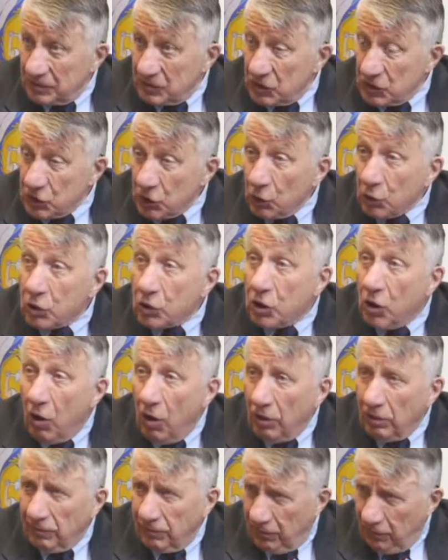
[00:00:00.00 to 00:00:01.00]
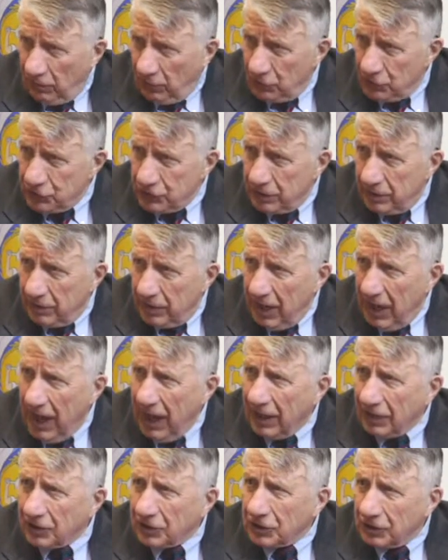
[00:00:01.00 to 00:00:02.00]
So call first,
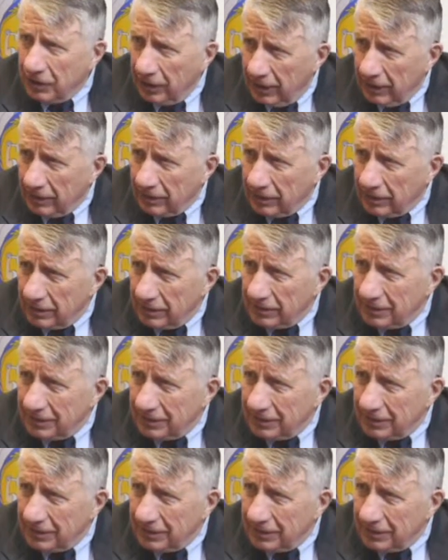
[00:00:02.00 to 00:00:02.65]
act later.